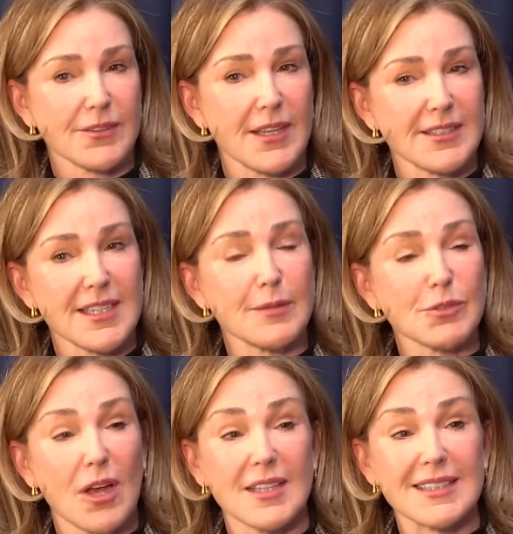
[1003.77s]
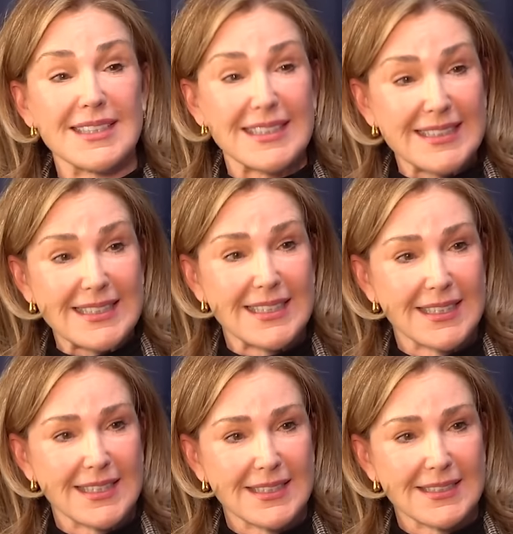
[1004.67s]
they team taught 60
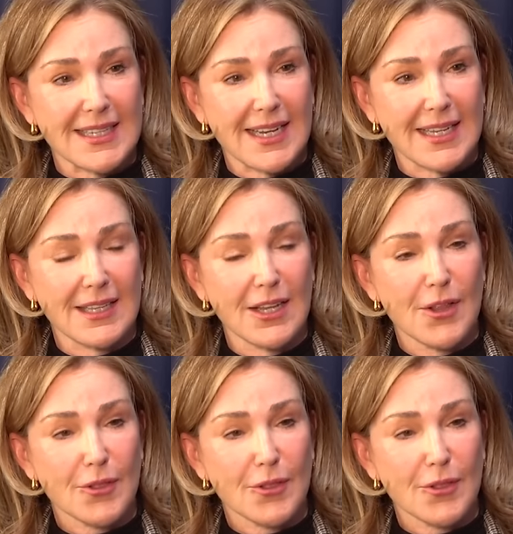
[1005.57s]
kids they had